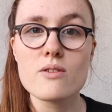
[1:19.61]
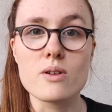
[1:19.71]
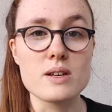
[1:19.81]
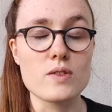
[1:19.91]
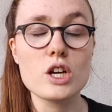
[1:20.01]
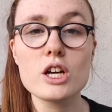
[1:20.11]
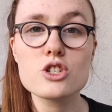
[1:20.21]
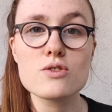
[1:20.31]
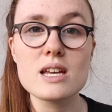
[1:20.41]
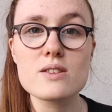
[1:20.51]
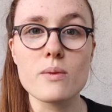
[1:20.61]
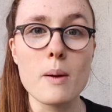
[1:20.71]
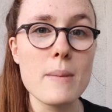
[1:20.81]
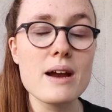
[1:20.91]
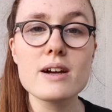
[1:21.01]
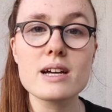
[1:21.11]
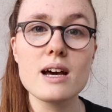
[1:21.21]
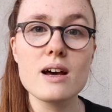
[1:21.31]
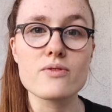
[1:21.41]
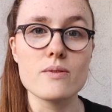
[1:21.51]
from different countries, from
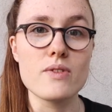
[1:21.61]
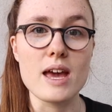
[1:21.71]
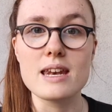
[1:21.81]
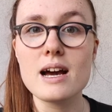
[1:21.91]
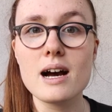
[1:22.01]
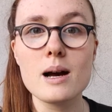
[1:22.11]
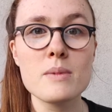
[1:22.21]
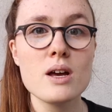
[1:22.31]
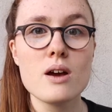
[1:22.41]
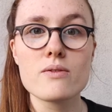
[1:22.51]
America, from Vietnam,